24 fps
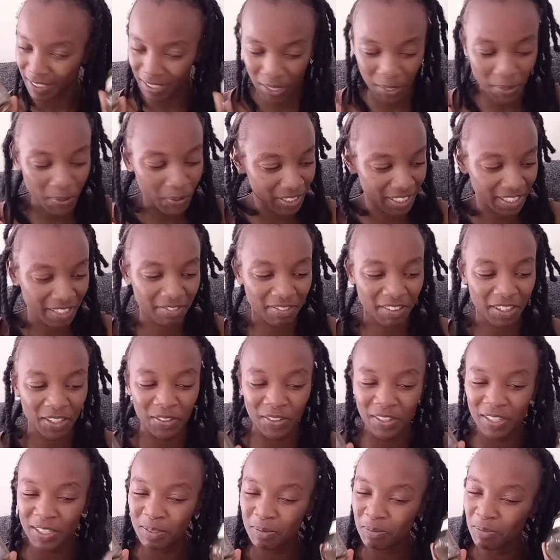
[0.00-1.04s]
say whatever
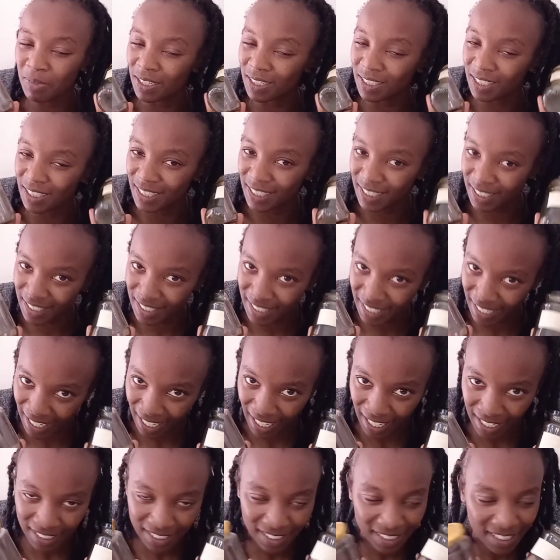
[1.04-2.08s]
you want but this
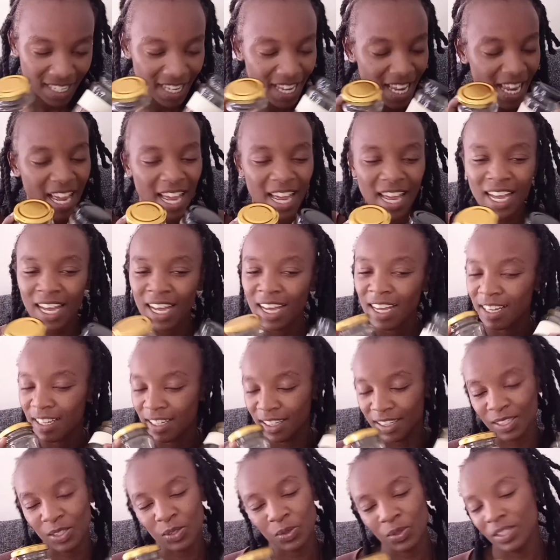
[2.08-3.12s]
glass
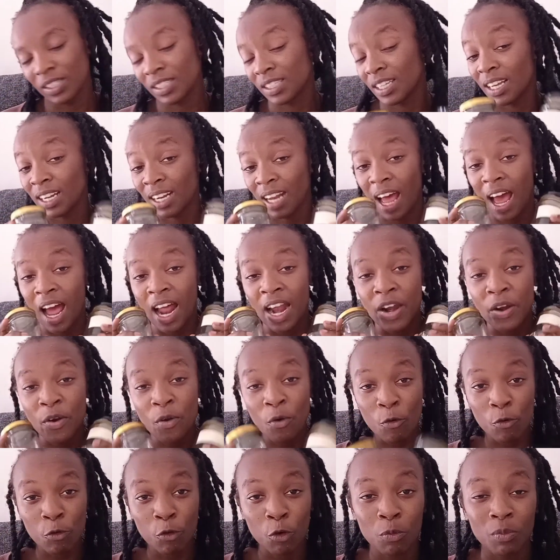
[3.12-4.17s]
these ones are, are
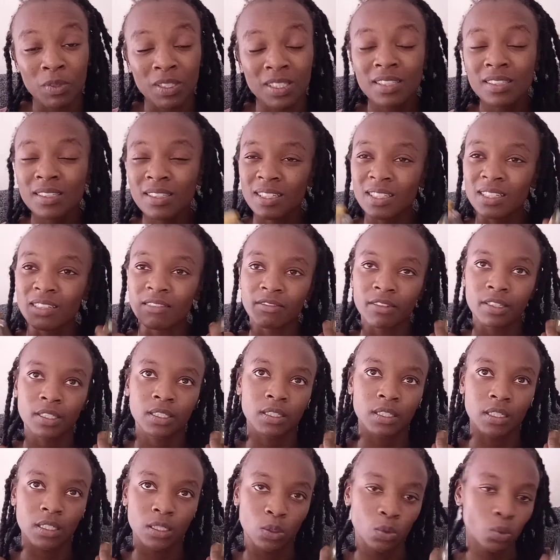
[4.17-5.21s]
no for me just
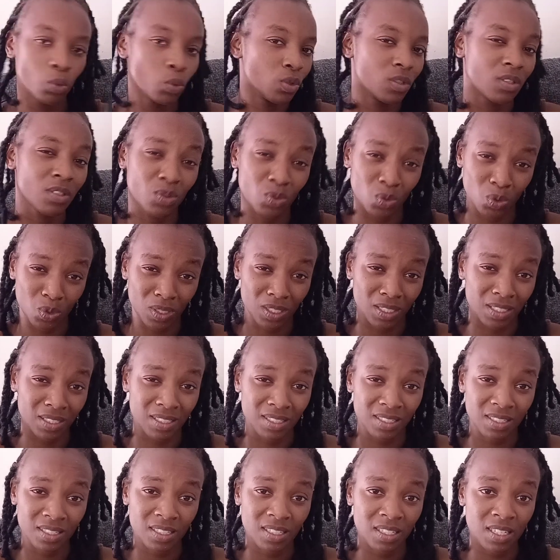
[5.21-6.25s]
invest in good
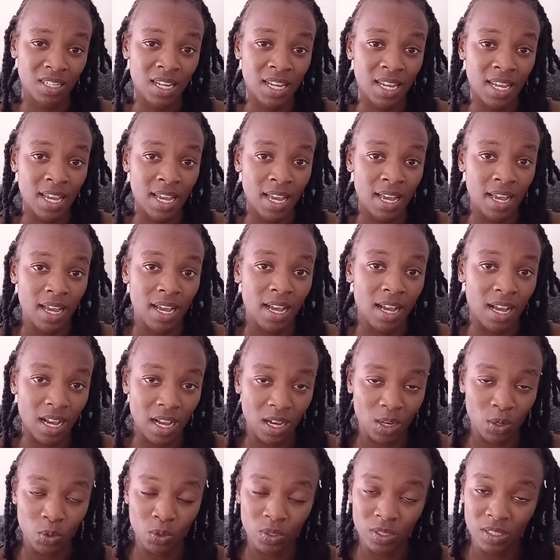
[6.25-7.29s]
storage
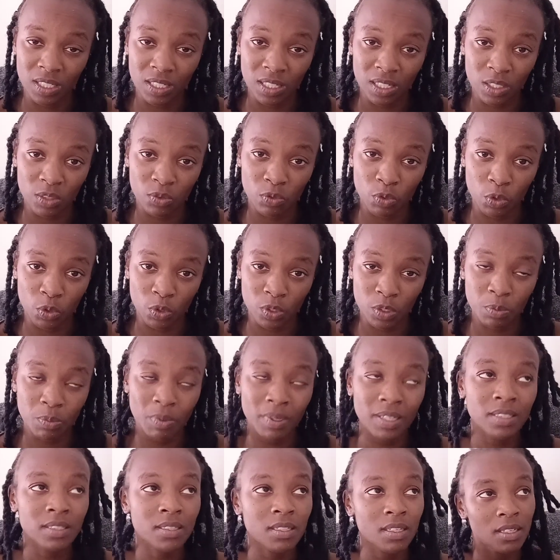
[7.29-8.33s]
uh, containers for your
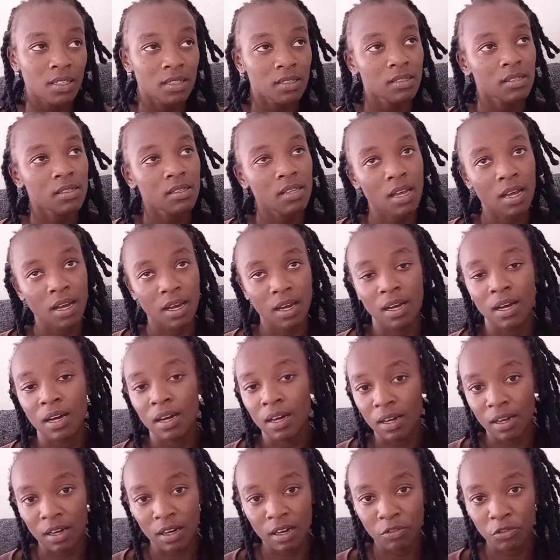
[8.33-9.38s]
spices
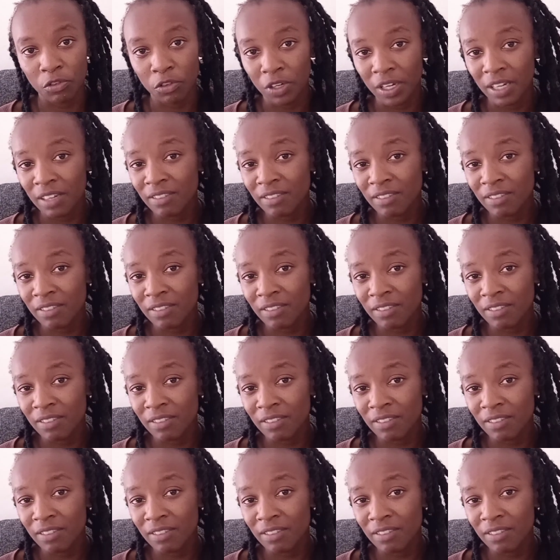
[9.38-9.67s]
uh, for